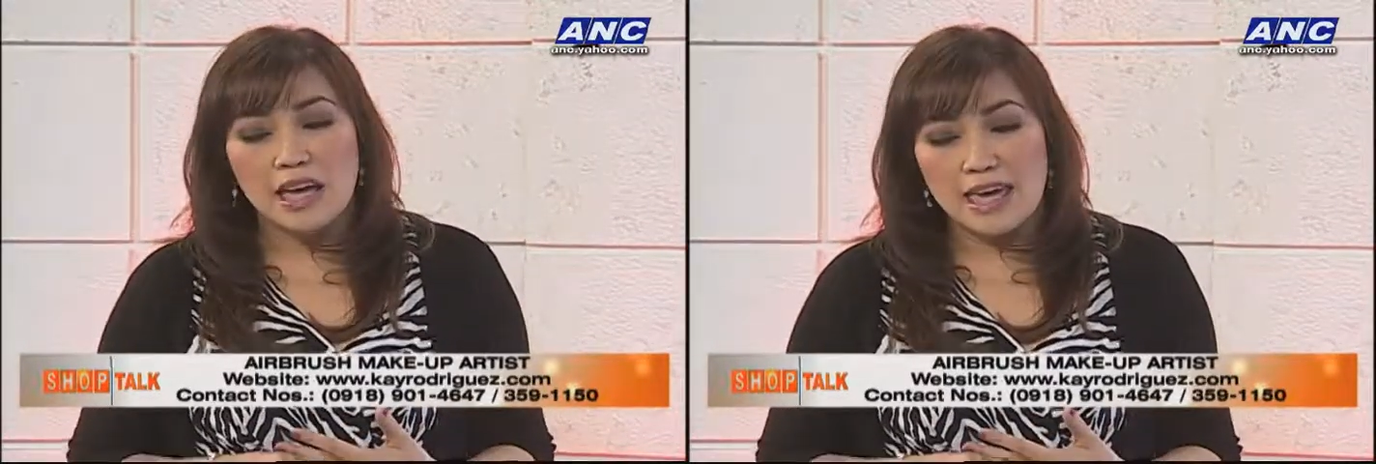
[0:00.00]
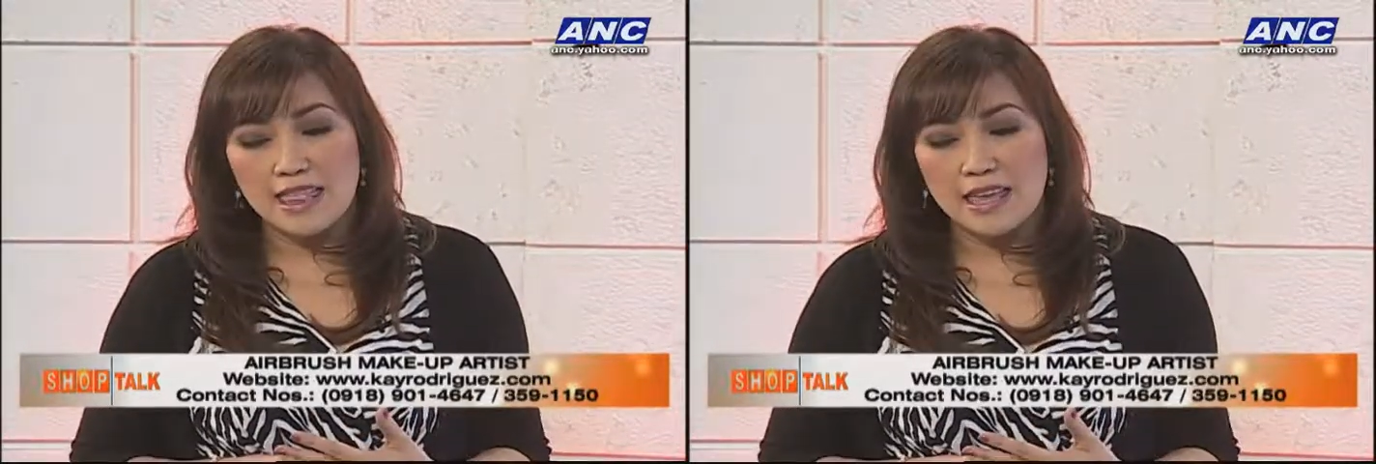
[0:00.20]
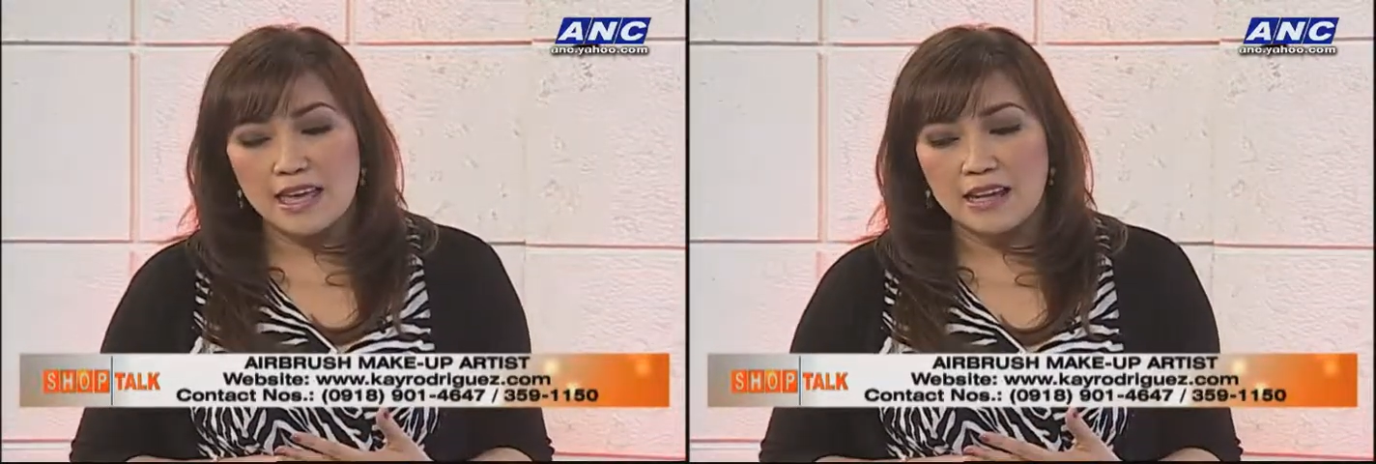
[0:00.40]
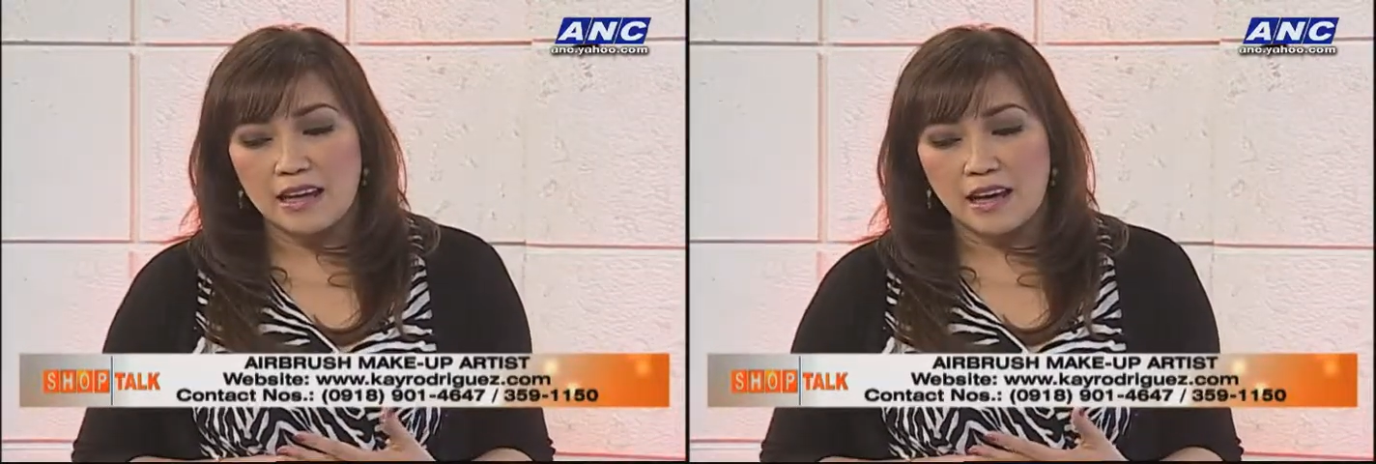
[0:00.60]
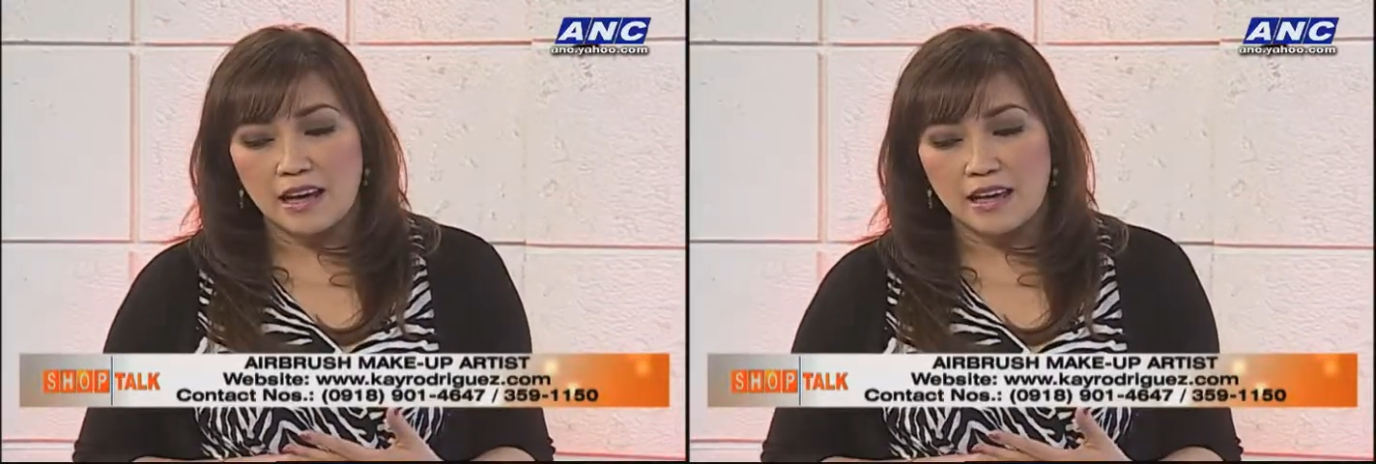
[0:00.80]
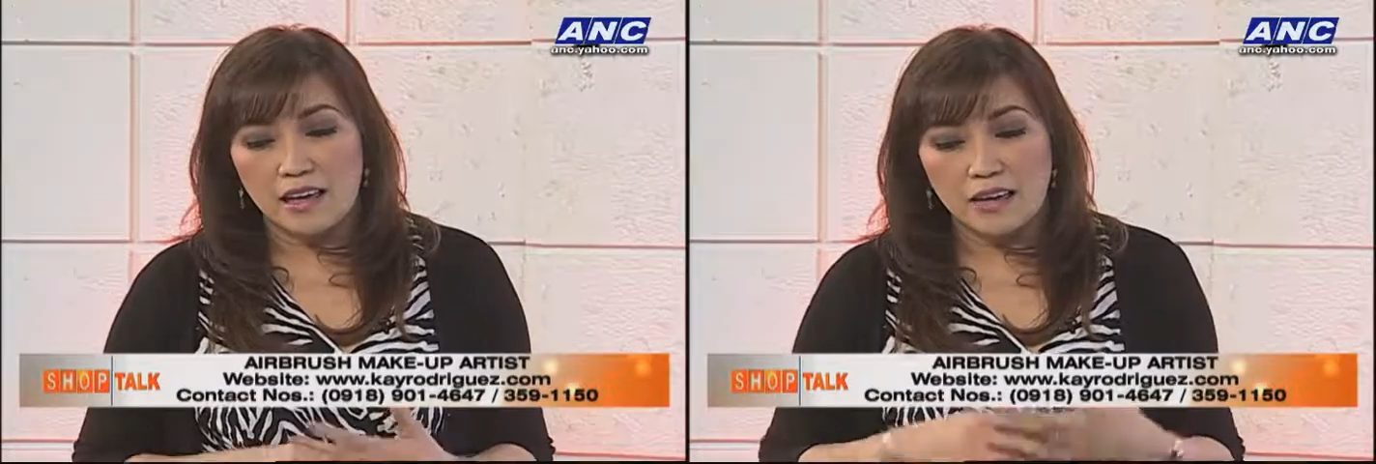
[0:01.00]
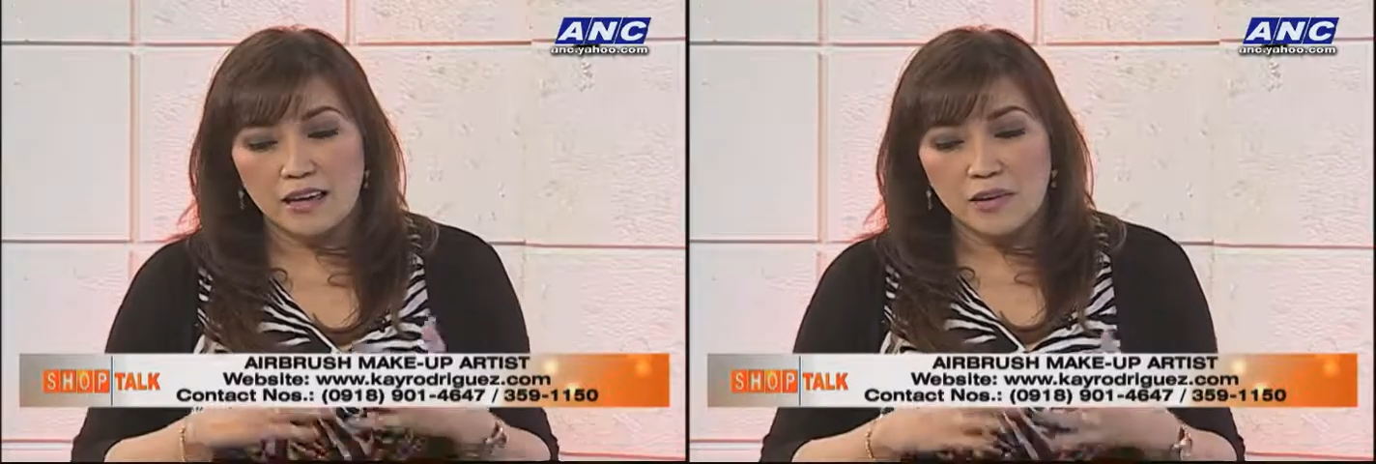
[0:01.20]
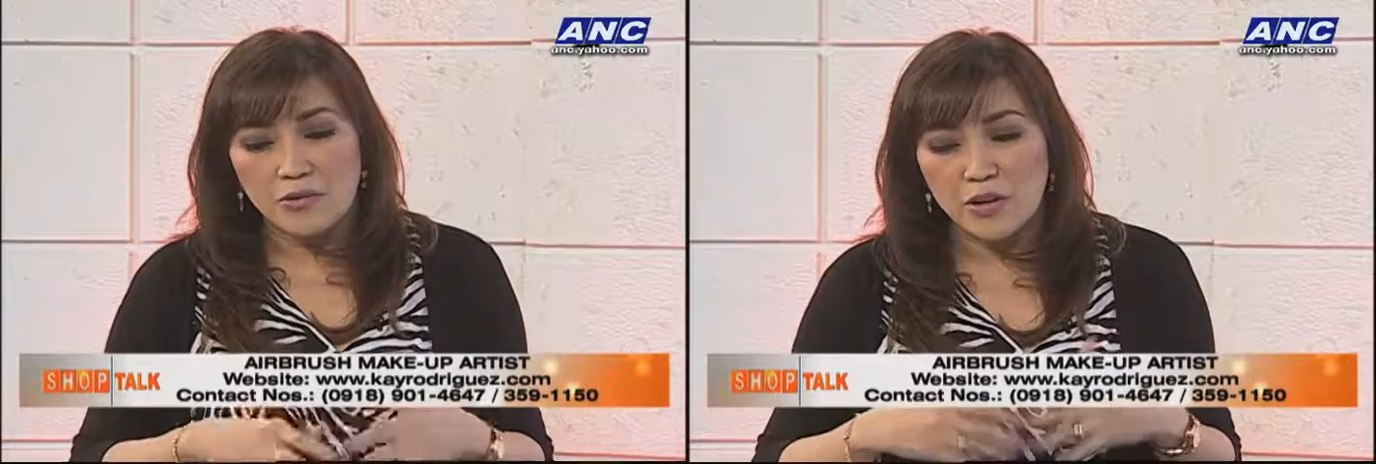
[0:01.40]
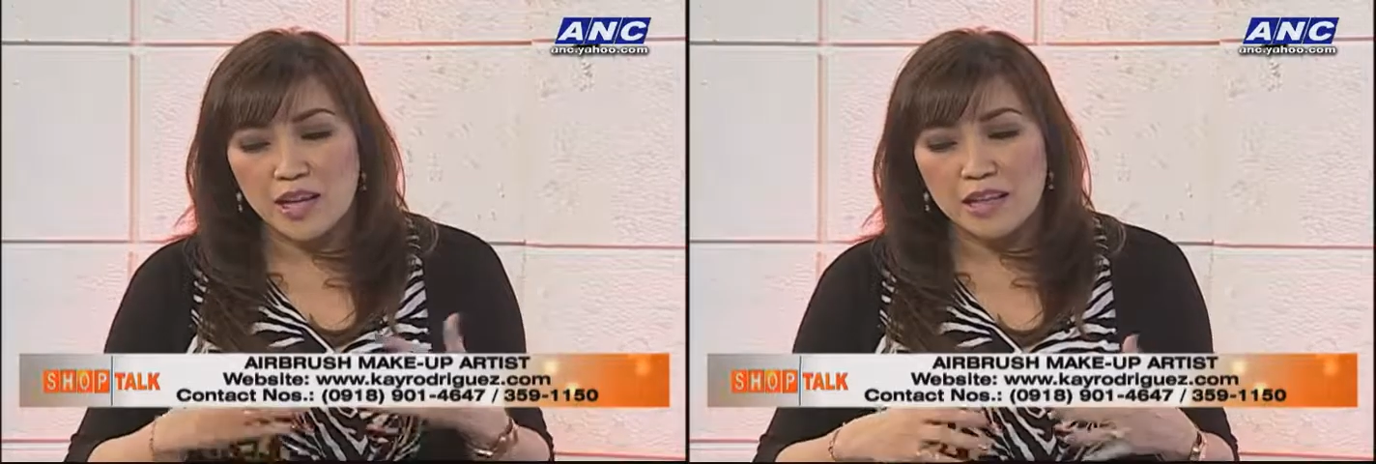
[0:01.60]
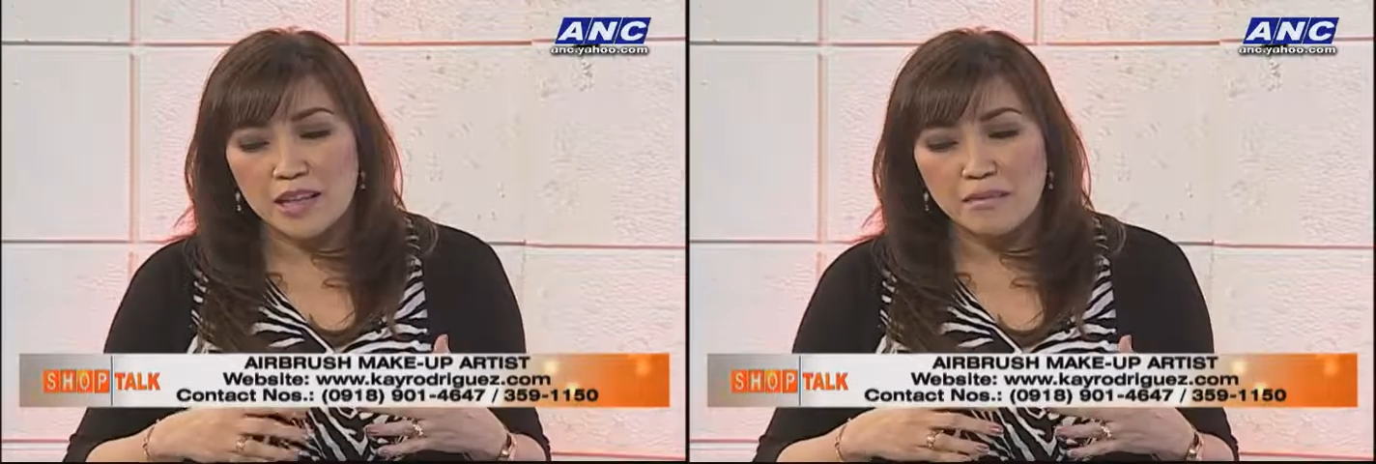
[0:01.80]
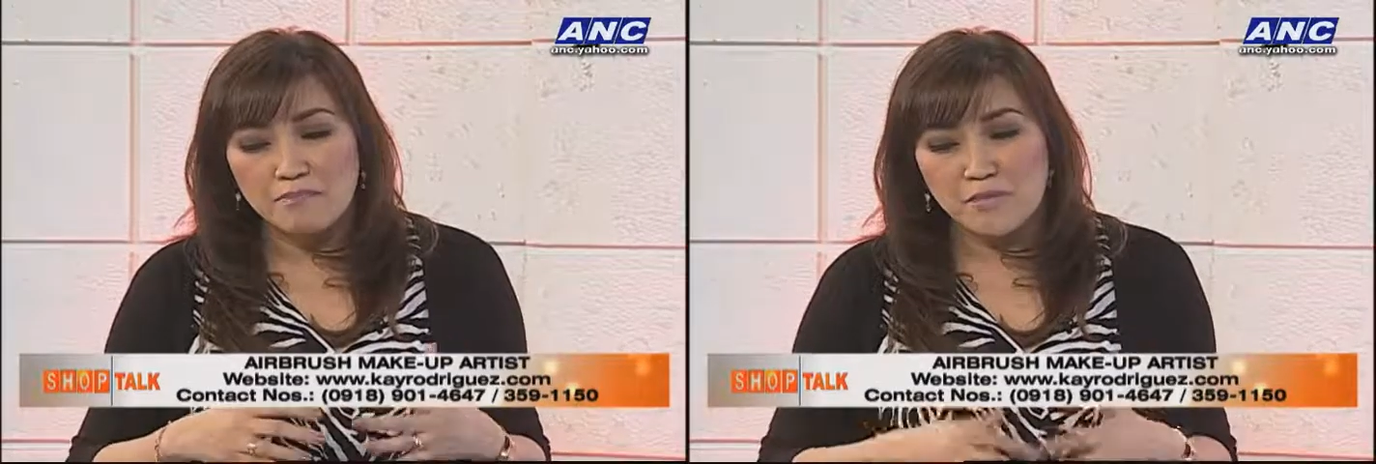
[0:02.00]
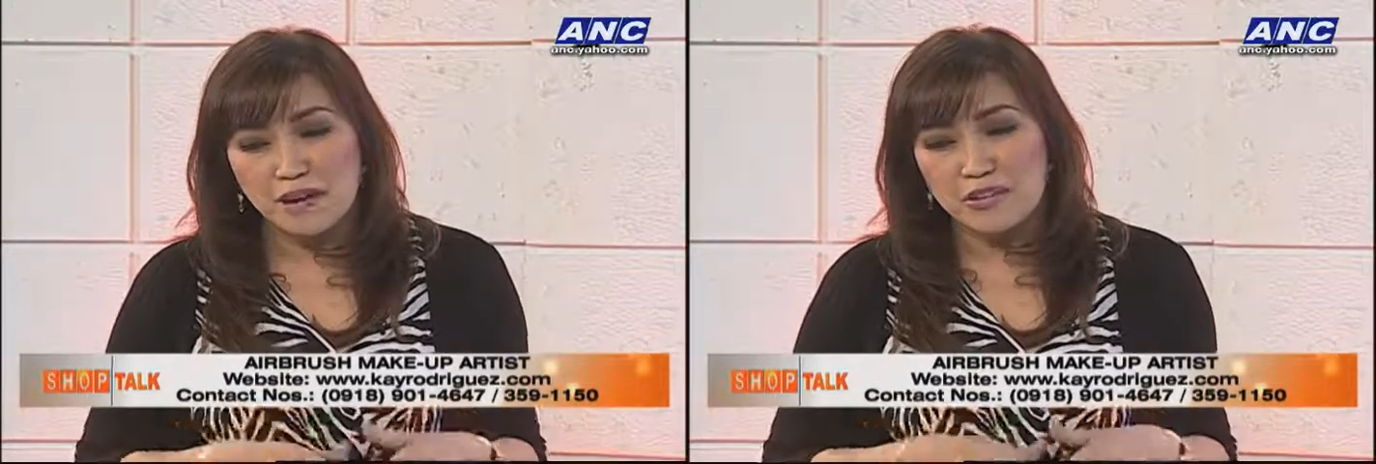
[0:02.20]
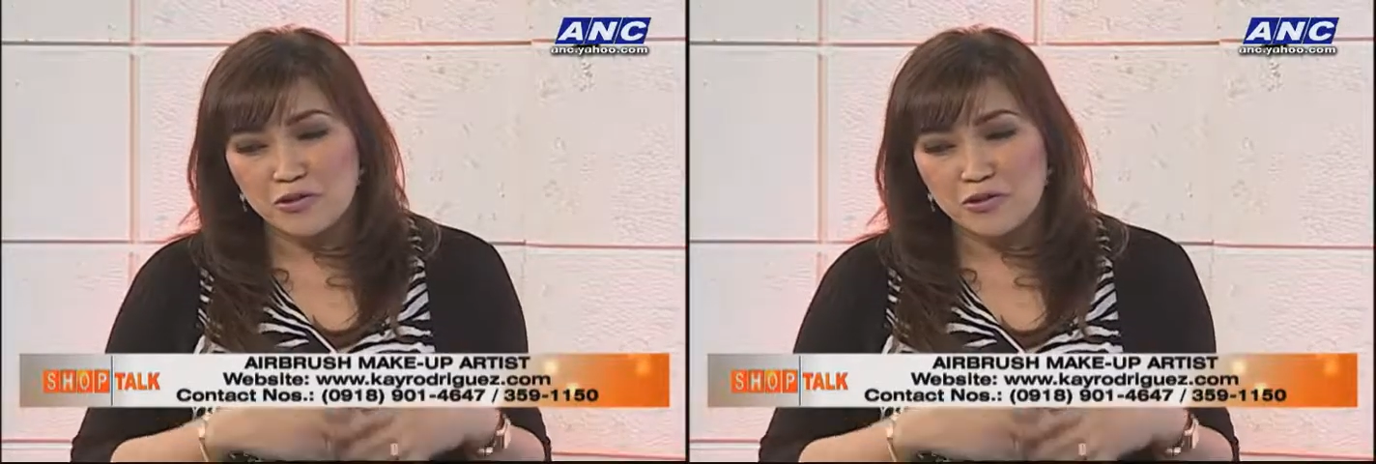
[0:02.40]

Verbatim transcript: and then I really uh,